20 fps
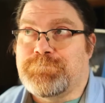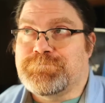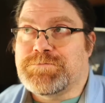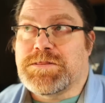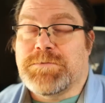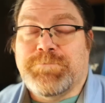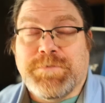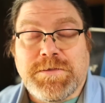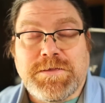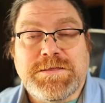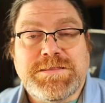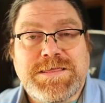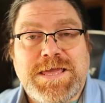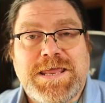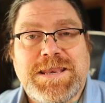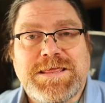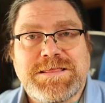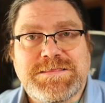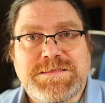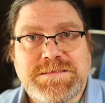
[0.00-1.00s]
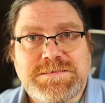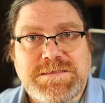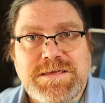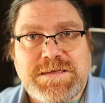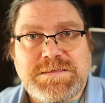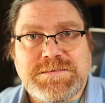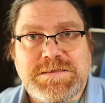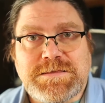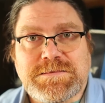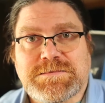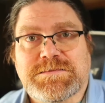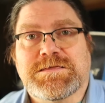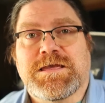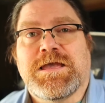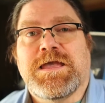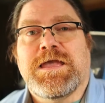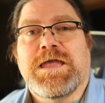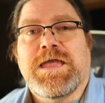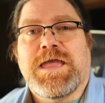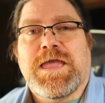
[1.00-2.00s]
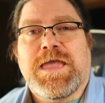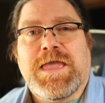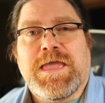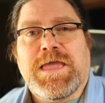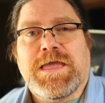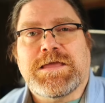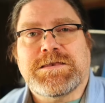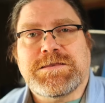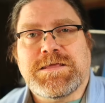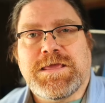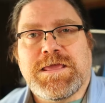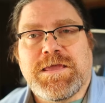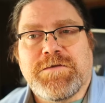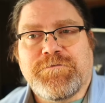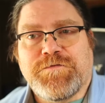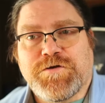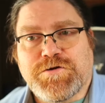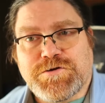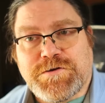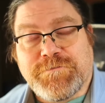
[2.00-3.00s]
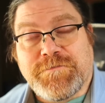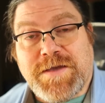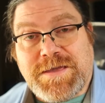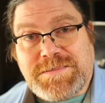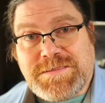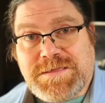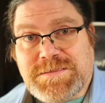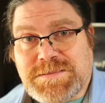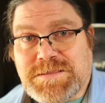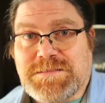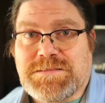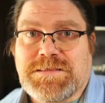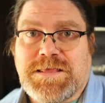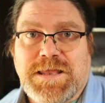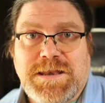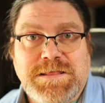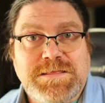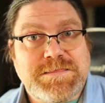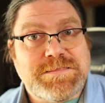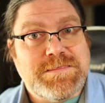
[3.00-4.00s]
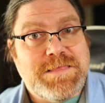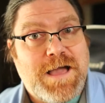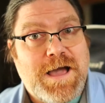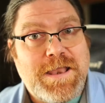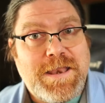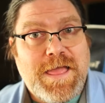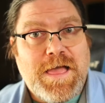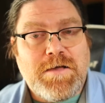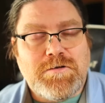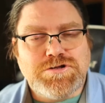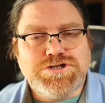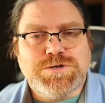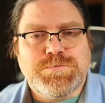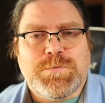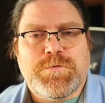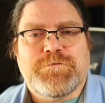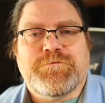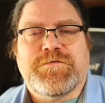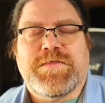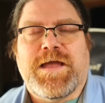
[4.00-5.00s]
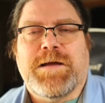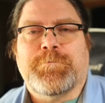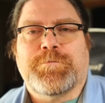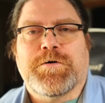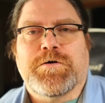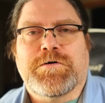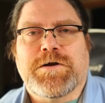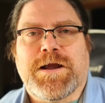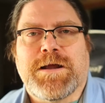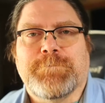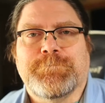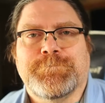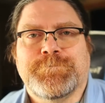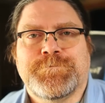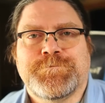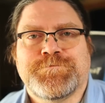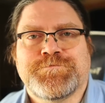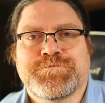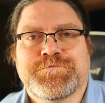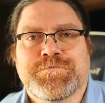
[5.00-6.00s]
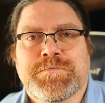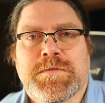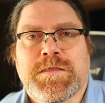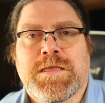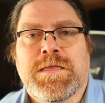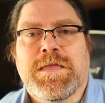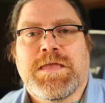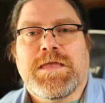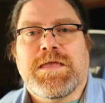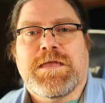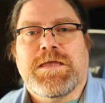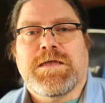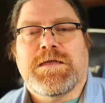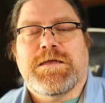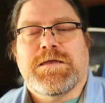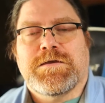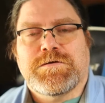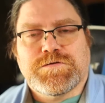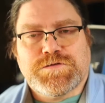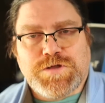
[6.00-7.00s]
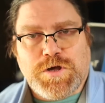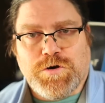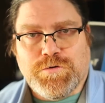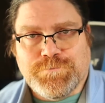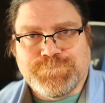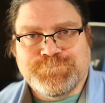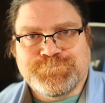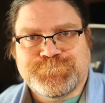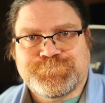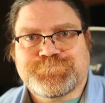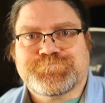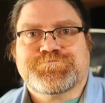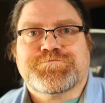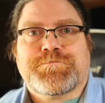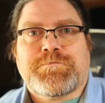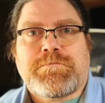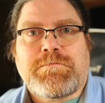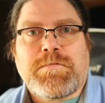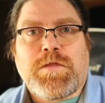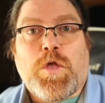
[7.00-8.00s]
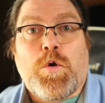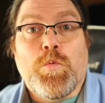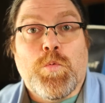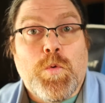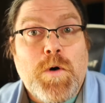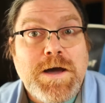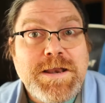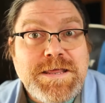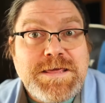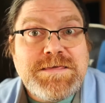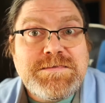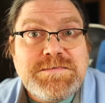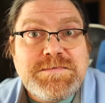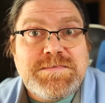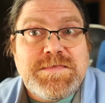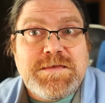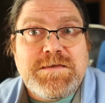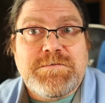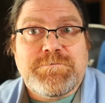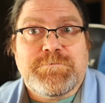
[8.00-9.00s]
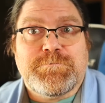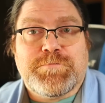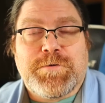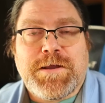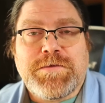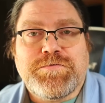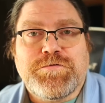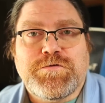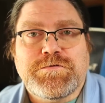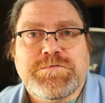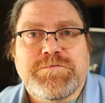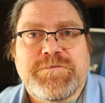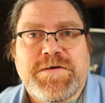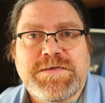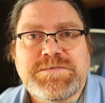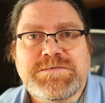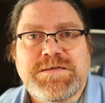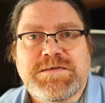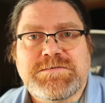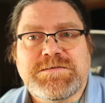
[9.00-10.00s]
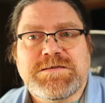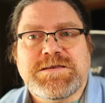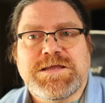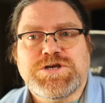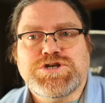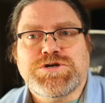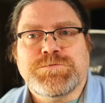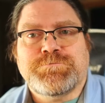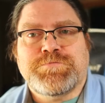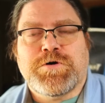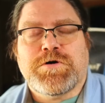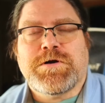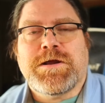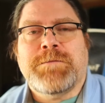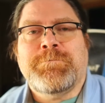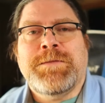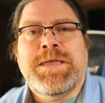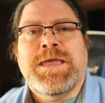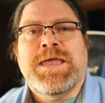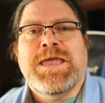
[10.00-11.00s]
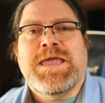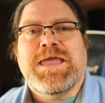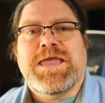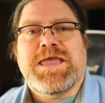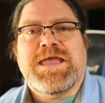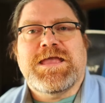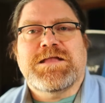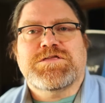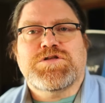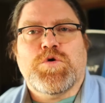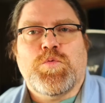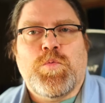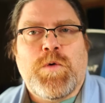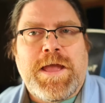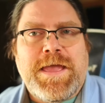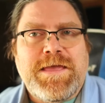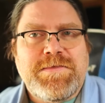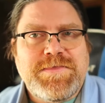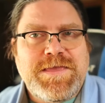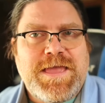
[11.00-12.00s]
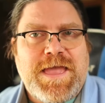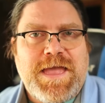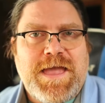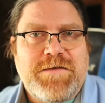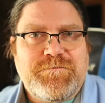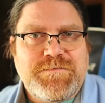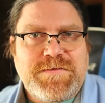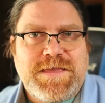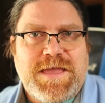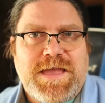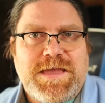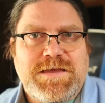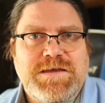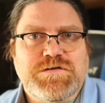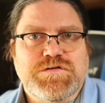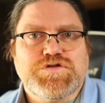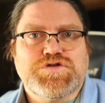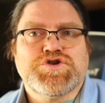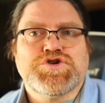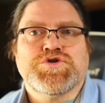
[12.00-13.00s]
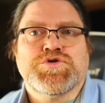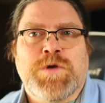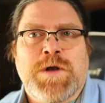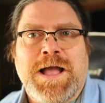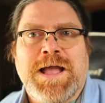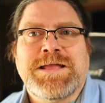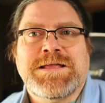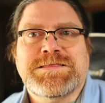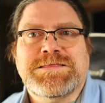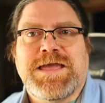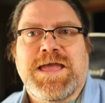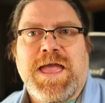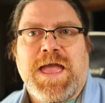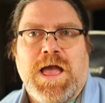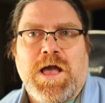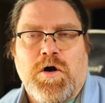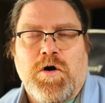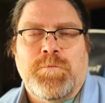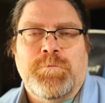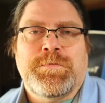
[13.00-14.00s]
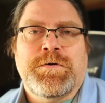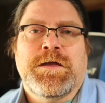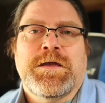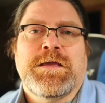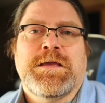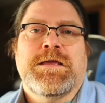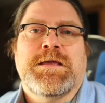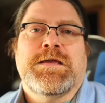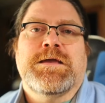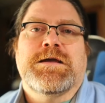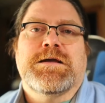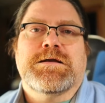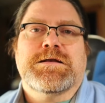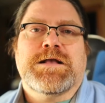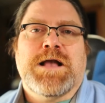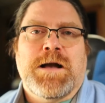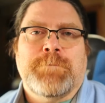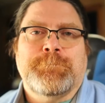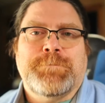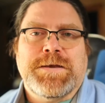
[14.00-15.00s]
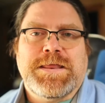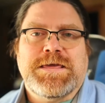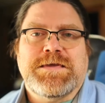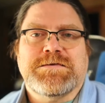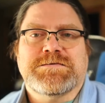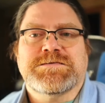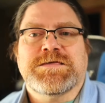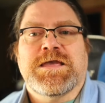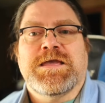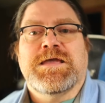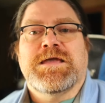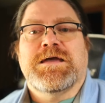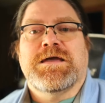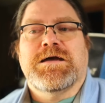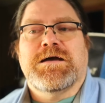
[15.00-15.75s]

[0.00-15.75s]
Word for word: debilitating diseases. And if your device isn't, then it's not eligible for that program. So what is the breakthrough device designation program? It's a way the FDA is trying to help companies